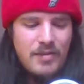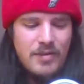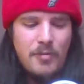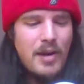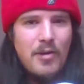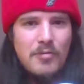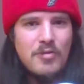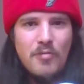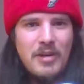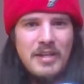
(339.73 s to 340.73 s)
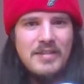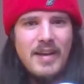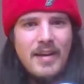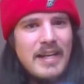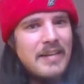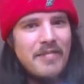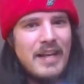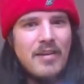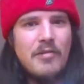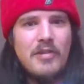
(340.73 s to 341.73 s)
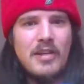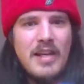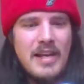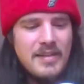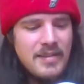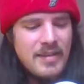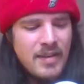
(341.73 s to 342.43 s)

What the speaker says: Toalolo's not really done anything over the years.